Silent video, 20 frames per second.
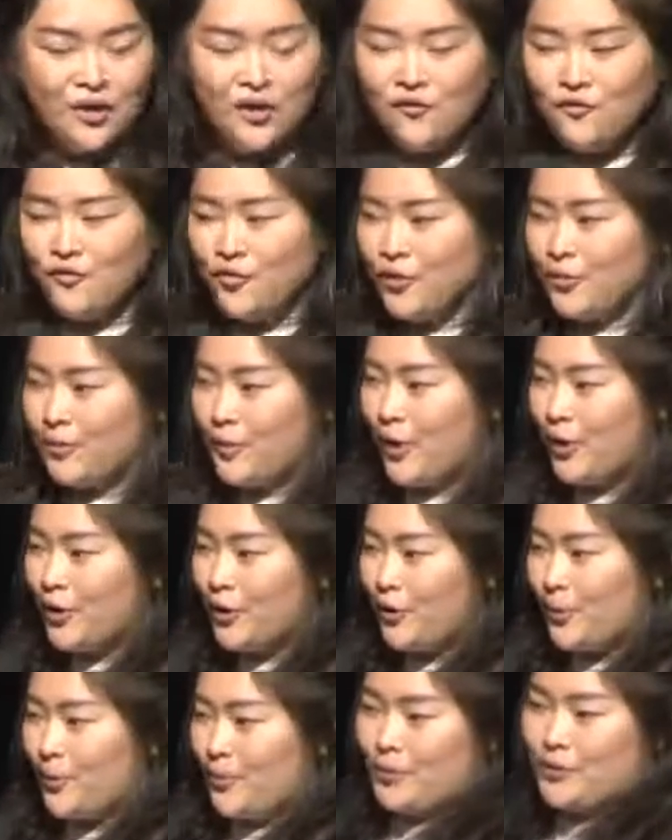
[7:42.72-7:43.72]
the
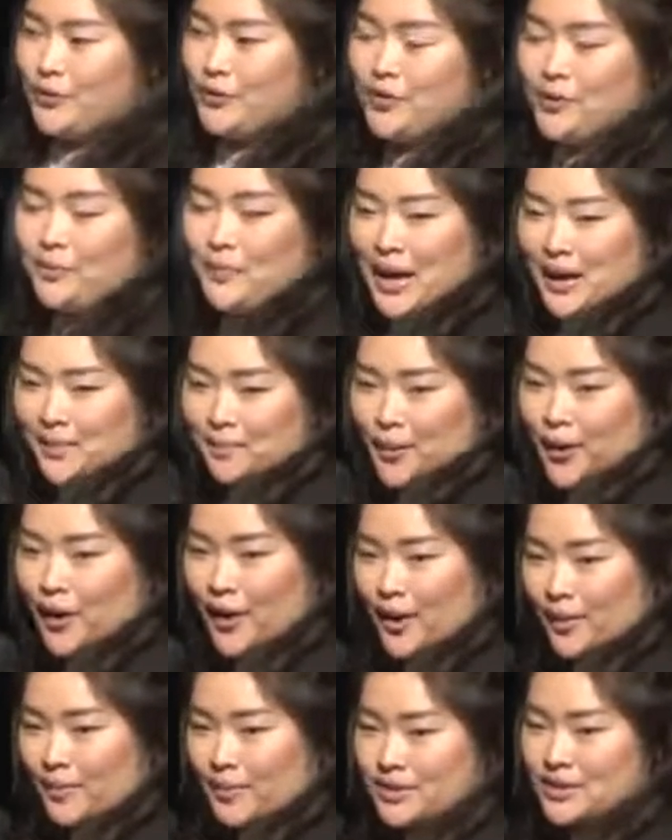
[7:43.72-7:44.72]
main
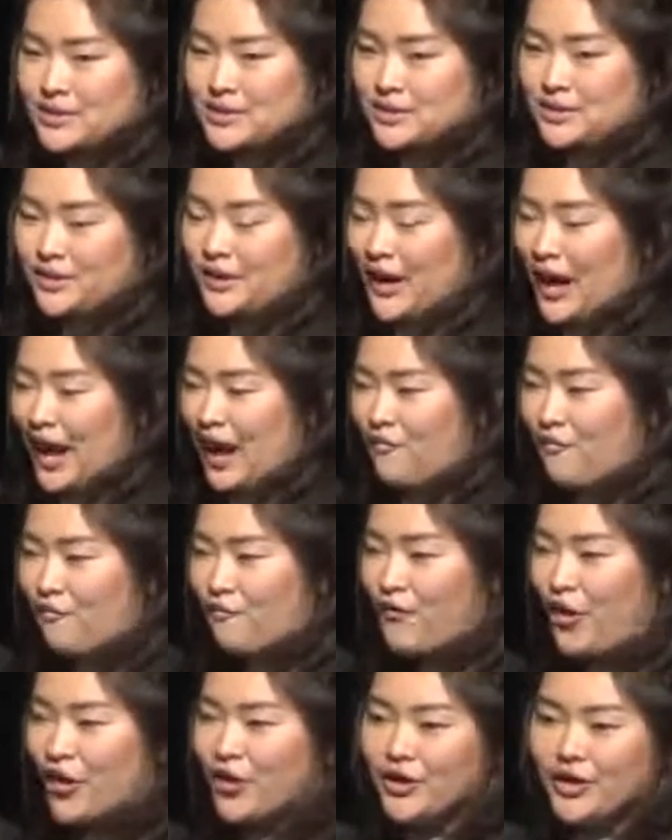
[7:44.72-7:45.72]
purpose, our
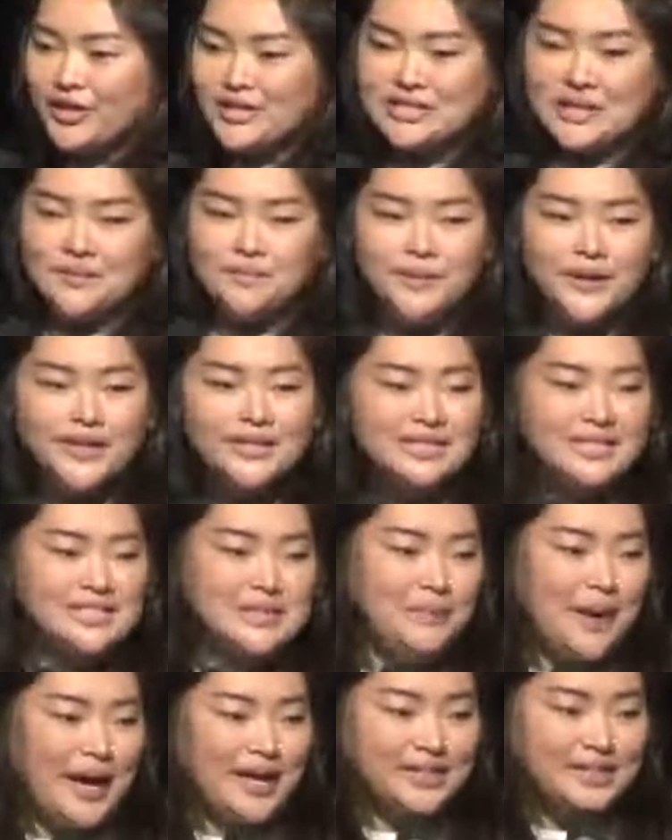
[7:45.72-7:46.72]
focus. It brings us
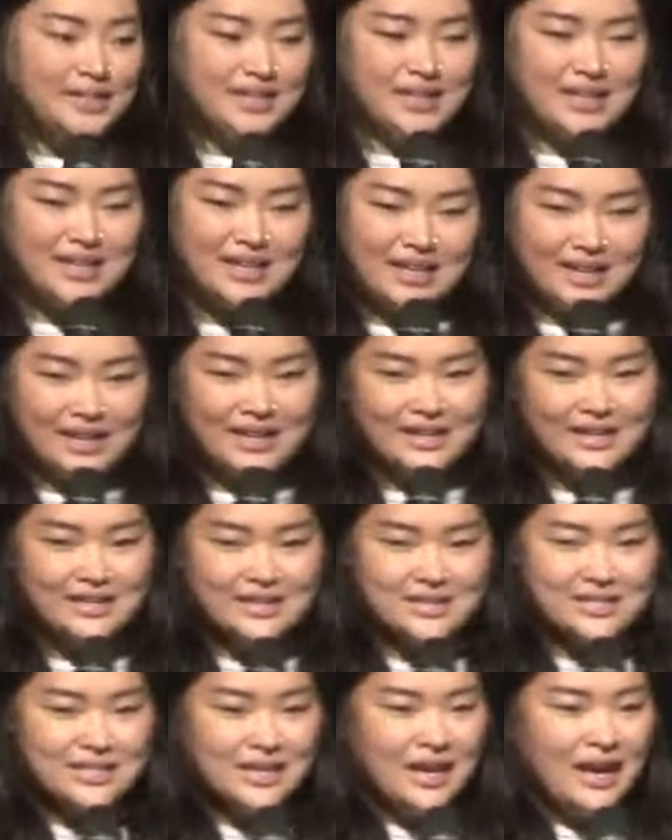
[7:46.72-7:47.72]
back to the
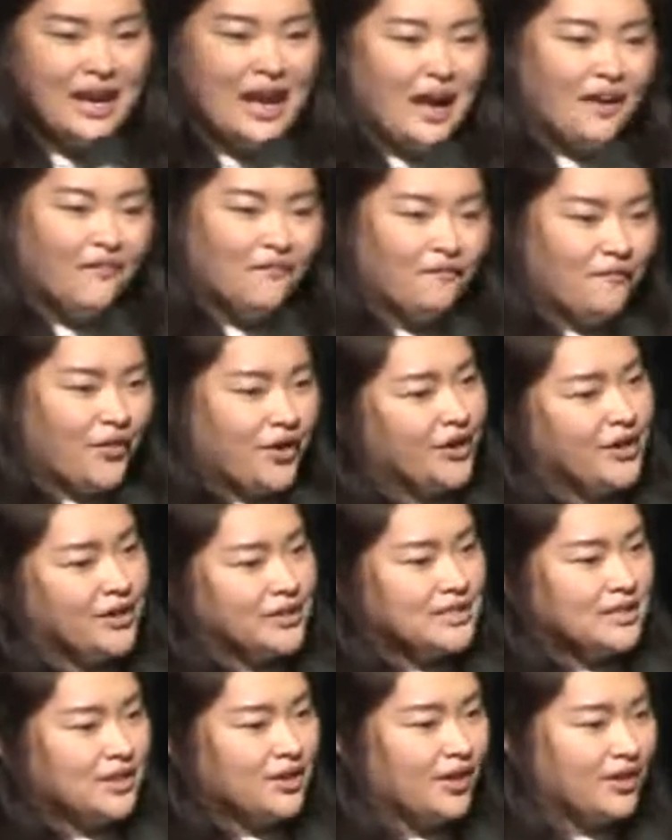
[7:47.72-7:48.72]
kids and
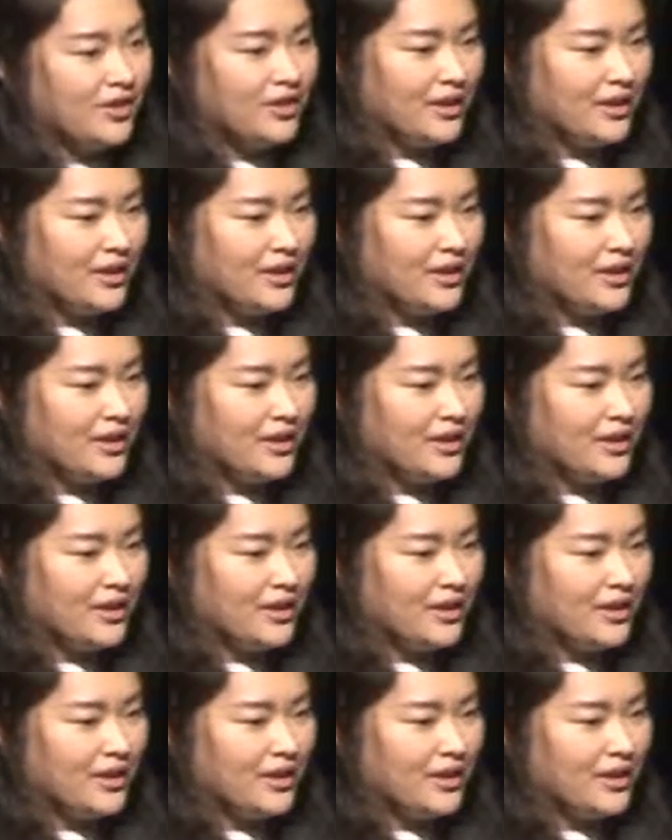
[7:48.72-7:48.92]
focusing on the